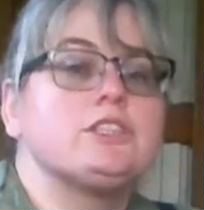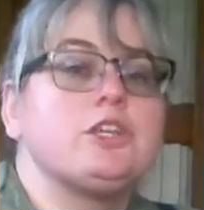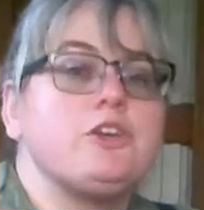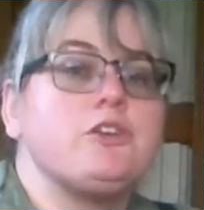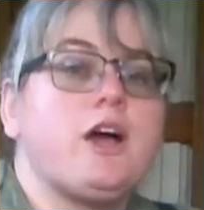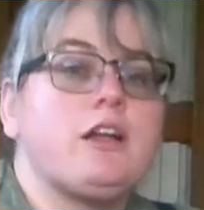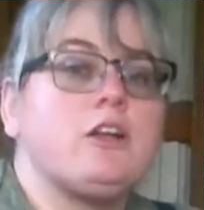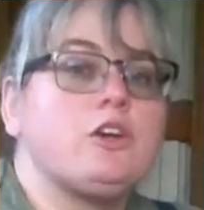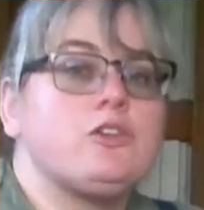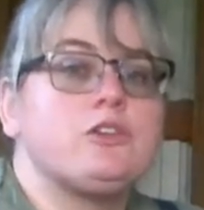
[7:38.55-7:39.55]
So you've got
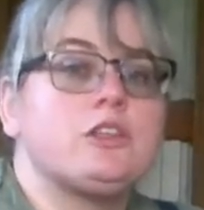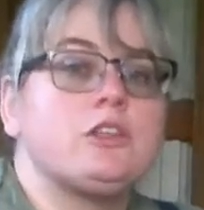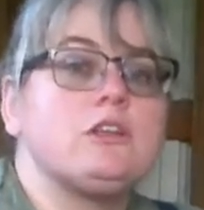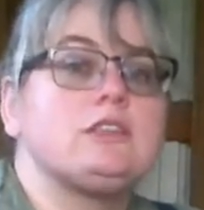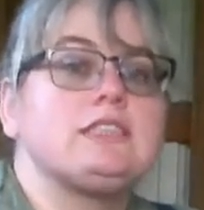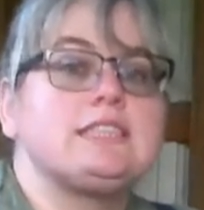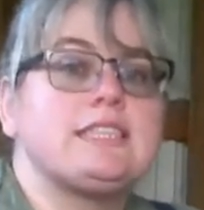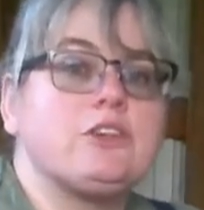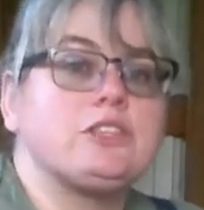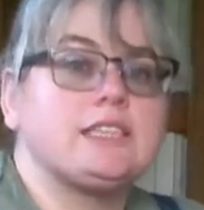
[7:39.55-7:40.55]
to look for
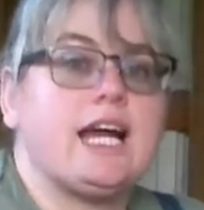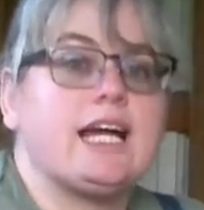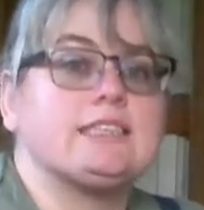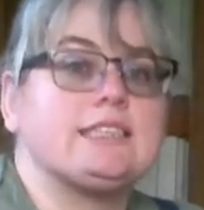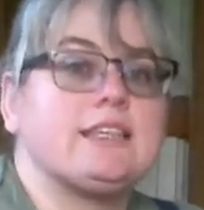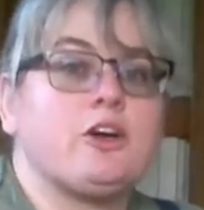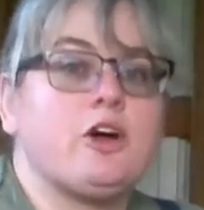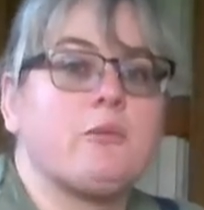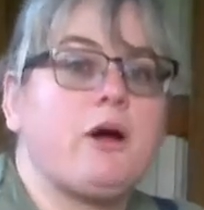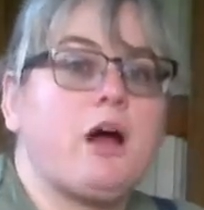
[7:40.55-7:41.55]
subtle signs that
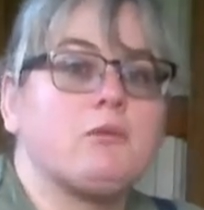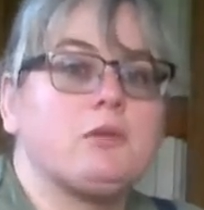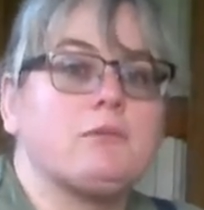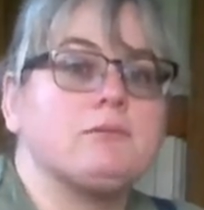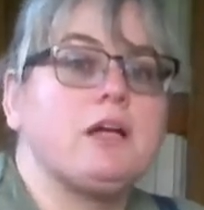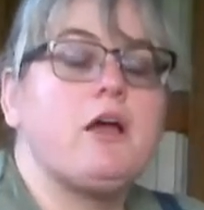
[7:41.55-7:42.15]
there are a problem.